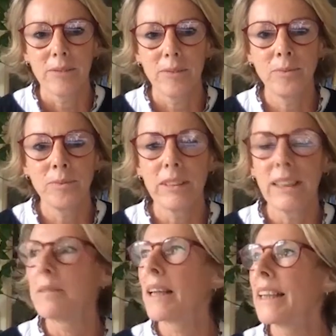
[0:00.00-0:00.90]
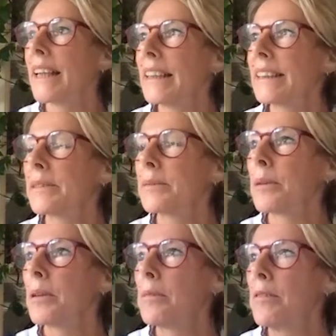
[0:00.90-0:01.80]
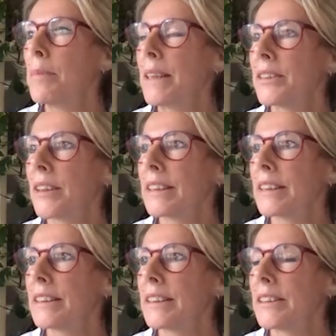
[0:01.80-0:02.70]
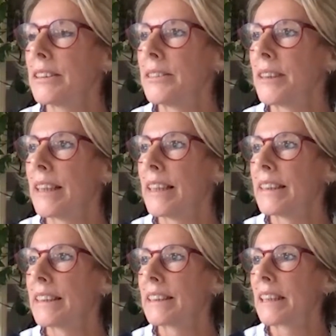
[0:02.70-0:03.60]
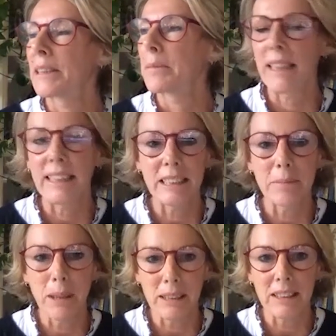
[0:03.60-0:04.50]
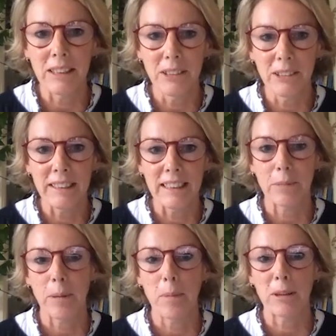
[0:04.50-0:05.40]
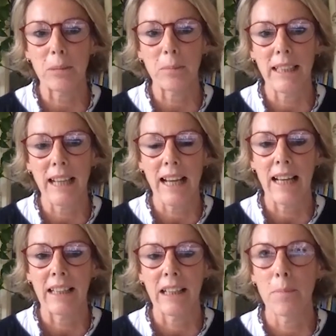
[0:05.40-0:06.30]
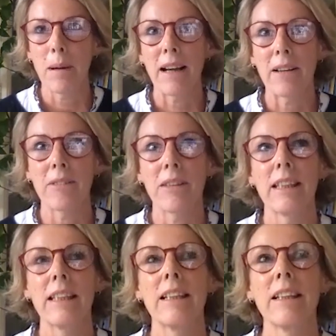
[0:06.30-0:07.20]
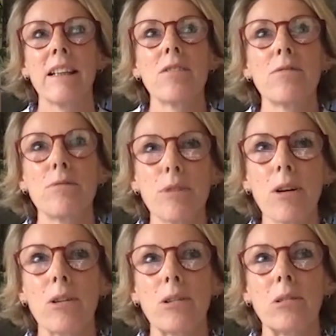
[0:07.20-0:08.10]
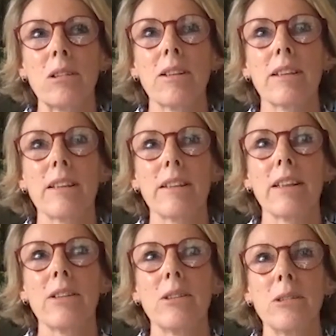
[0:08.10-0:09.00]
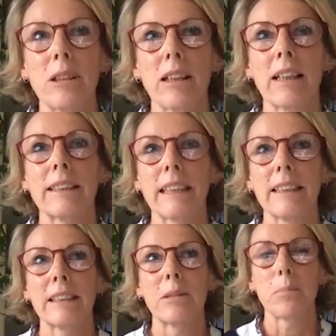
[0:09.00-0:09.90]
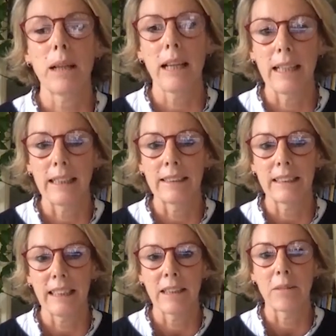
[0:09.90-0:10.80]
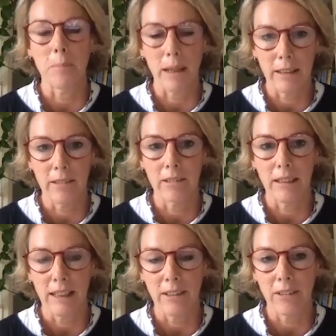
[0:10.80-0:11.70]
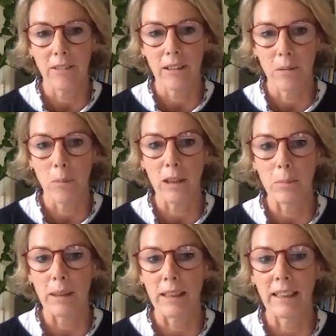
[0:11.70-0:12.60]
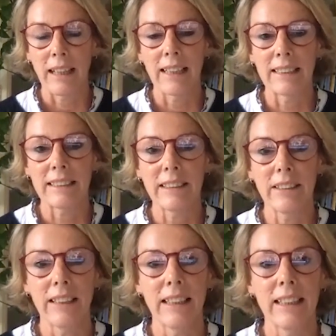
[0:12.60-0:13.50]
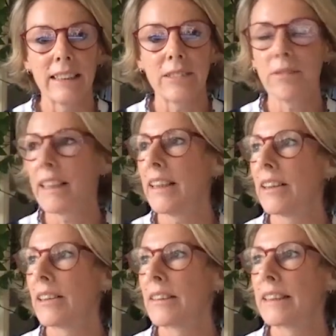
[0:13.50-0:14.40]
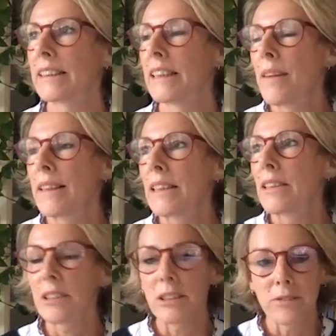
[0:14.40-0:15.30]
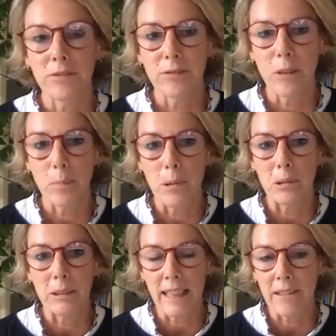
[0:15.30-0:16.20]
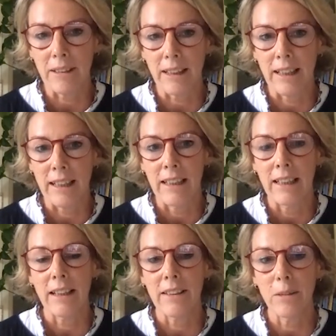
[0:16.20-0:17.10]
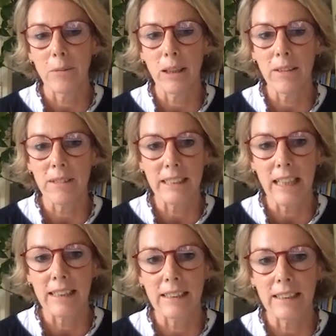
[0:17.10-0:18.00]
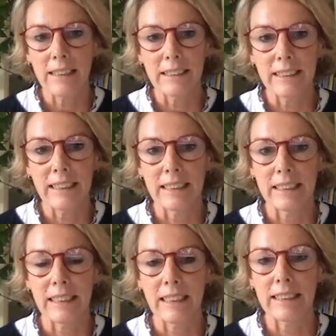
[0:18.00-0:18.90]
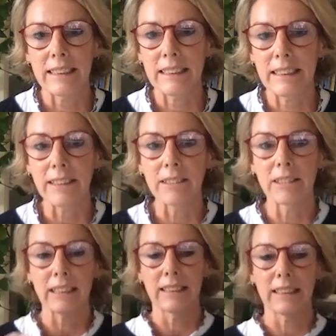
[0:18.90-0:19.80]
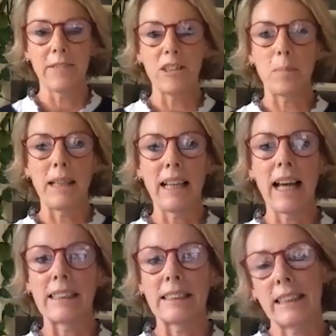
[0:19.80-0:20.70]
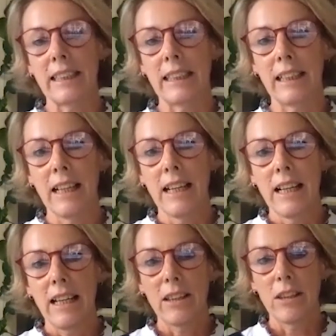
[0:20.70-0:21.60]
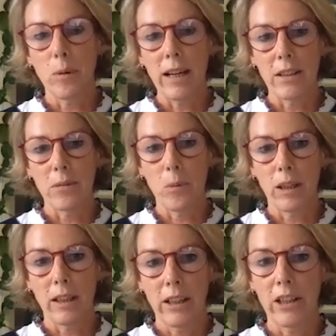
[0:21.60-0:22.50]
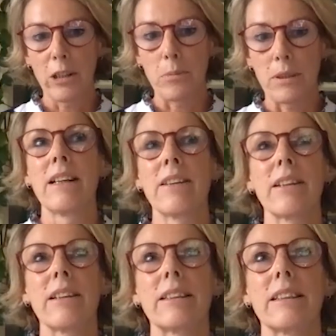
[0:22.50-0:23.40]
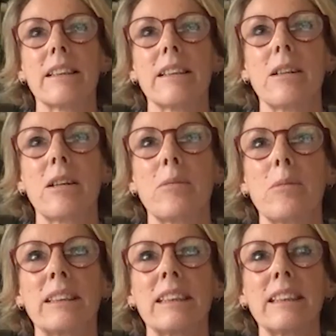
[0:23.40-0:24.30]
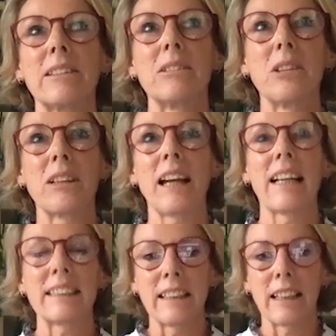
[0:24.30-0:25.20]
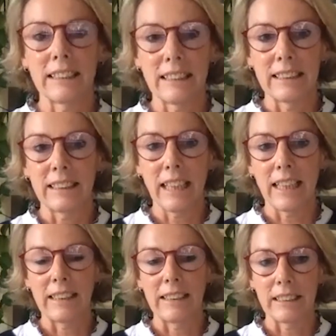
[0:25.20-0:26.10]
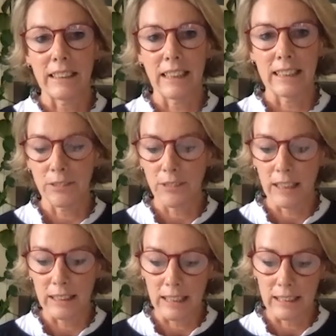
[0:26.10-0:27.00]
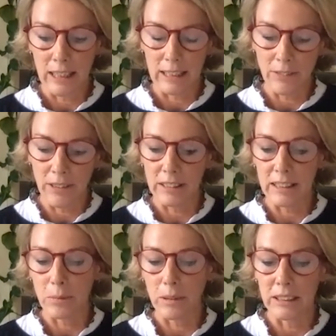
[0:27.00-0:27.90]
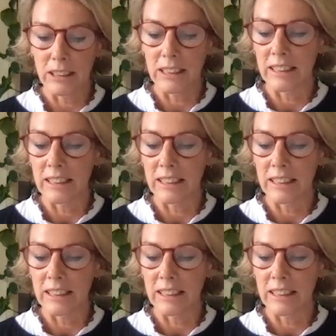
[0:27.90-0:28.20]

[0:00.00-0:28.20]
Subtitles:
Yeah, well, I guess what we've been trying to do is make as much noise as we possibly can about the role that the organization plays in mental health and well-being. And it's, it's really hard. There's a lot of reports out there, and I think one of the challenges is that it still doesn't seem to be landing in the way that one hopes, that we're still not catalyzing change as fast as one should.